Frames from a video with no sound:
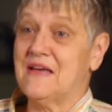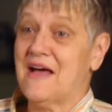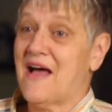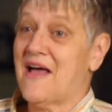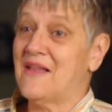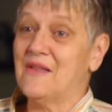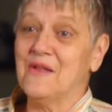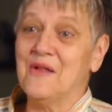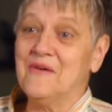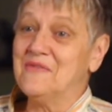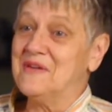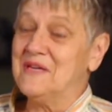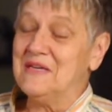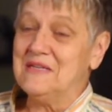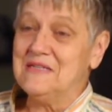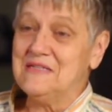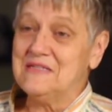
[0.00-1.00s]
I love
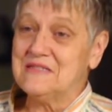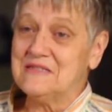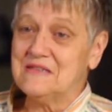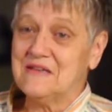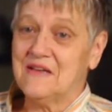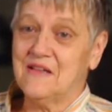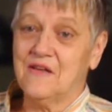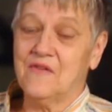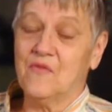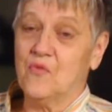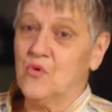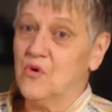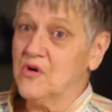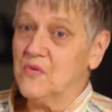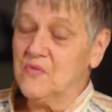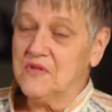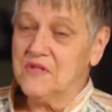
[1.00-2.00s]
kids. I love
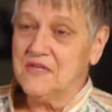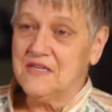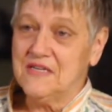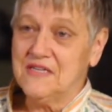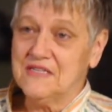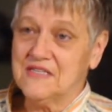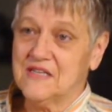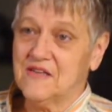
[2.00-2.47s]
working with kids.